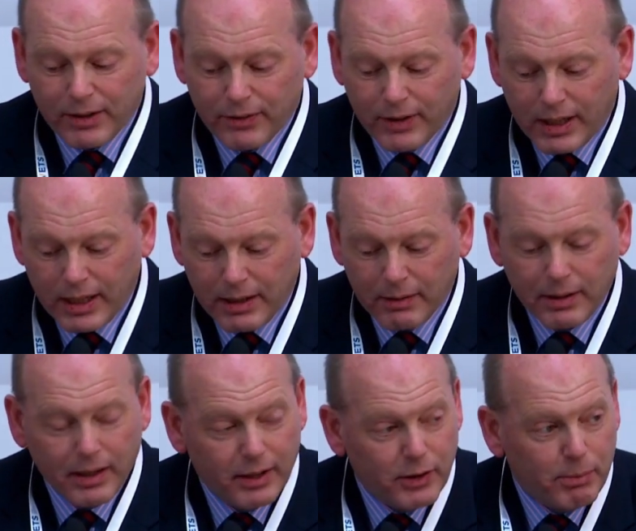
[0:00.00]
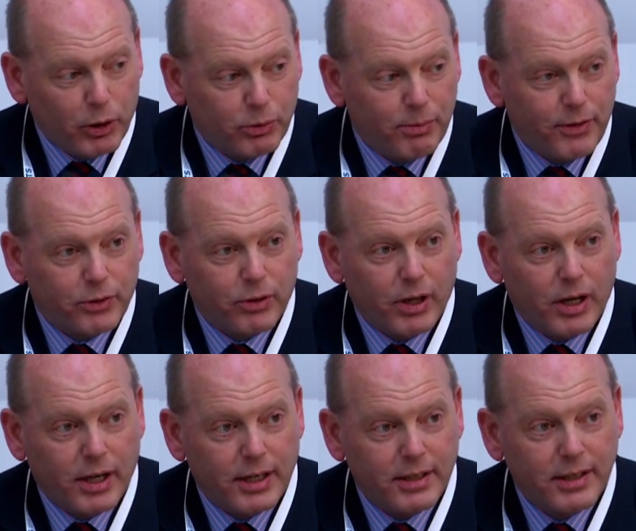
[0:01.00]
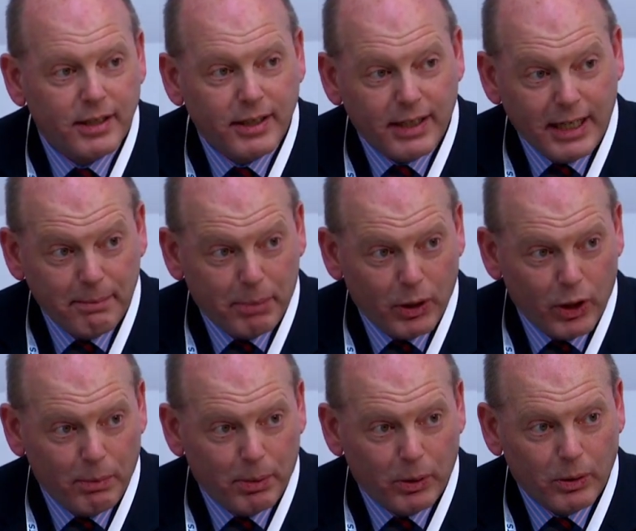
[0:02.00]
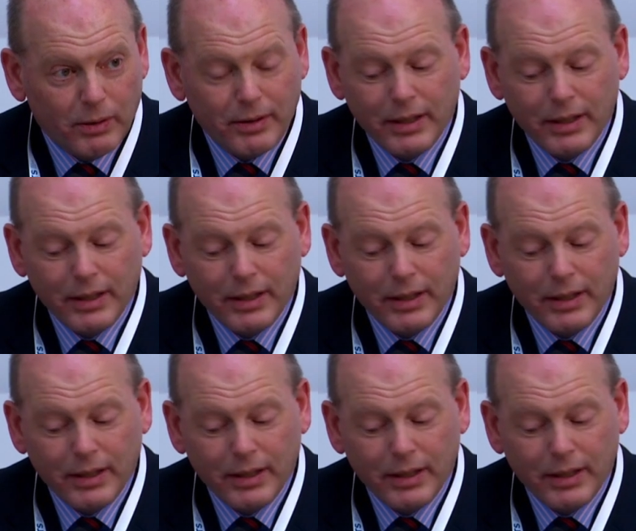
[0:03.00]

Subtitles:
of the slide, in purple,